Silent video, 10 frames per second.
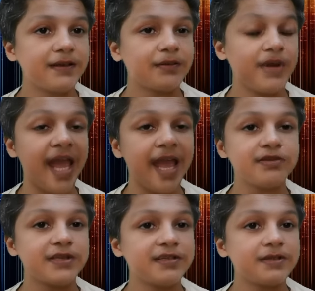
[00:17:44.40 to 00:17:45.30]
Perhaps
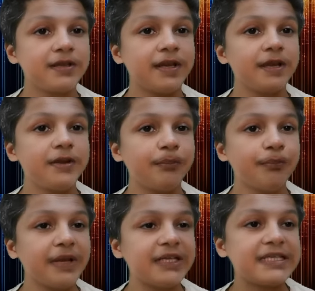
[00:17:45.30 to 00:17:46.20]
this
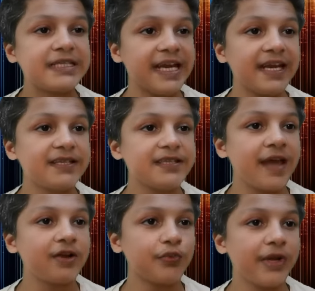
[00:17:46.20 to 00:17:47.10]
bit stands
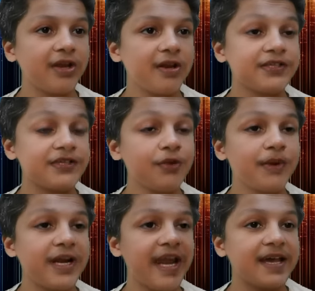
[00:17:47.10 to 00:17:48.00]
out because rumor
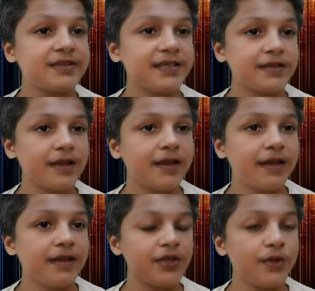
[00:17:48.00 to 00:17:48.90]
has it
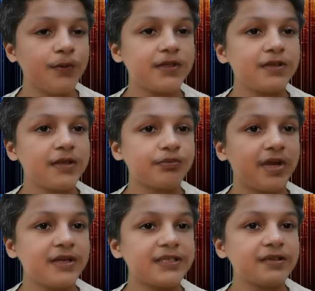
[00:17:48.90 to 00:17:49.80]
Universal
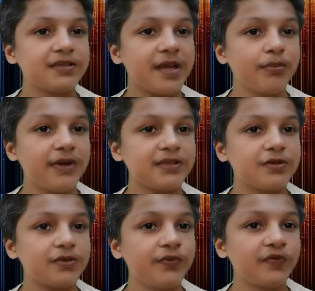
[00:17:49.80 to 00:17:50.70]
brought in Sommers
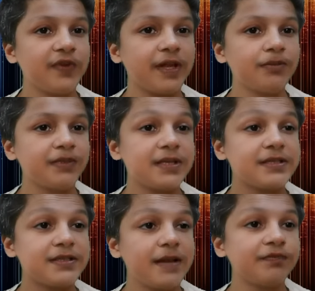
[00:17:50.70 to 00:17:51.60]
to film
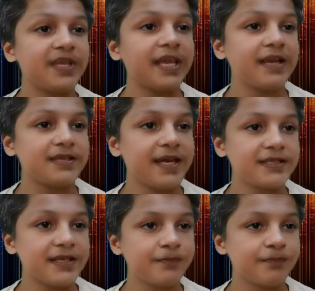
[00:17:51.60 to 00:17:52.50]
something
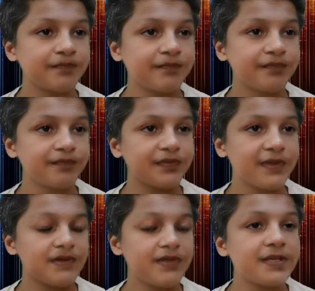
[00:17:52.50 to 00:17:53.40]
exciting.
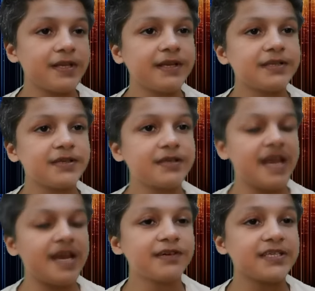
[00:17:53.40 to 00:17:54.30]
Russell instead
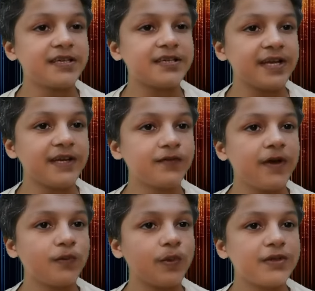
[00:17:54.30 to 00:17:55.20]
delivers a
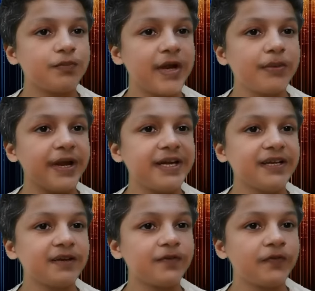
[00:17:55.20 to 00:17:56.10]
straightforward
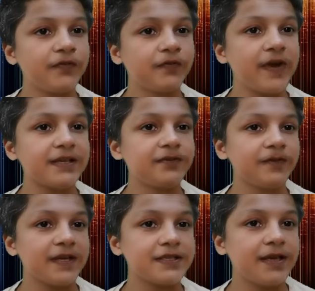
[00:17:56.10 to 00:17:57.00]
barbarian fight
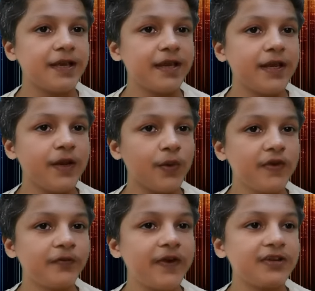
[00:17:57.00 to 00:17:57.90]
fest with a
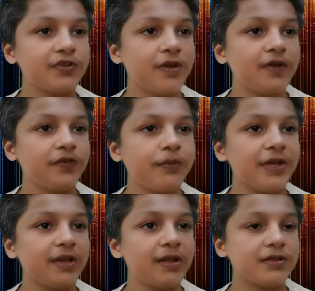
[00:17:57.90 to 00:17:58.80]
fraction of
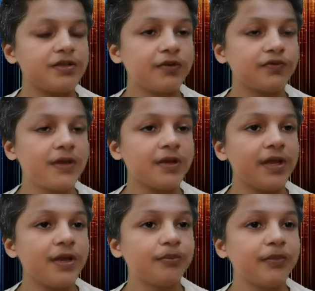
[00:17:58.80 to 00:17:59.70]
appeal to of the
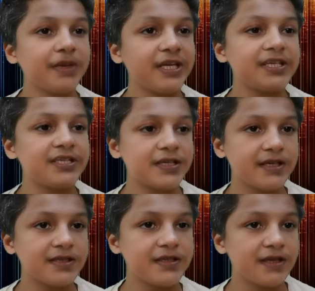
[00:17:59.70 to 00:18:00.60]
mummy
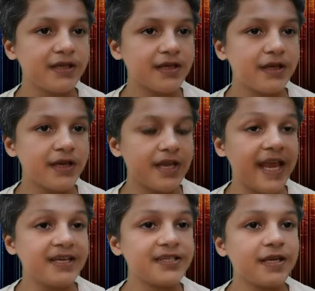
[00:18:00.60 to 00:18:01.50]
returns
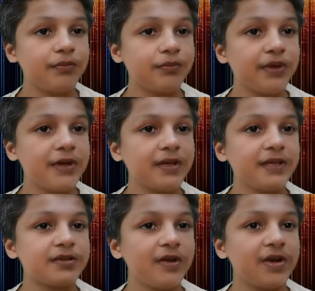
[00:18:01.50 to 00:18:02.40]
and barely a
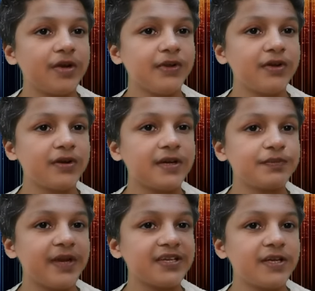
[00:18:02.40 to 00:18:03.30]
scorpion or a
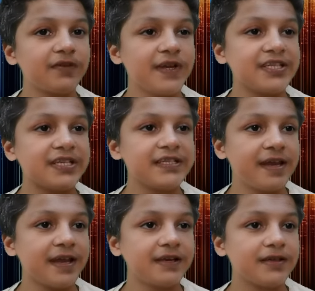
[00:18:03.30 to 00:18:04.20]
special effect
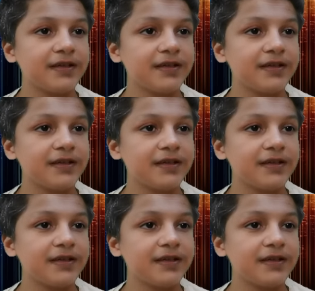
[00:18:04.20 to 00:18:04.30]
inside.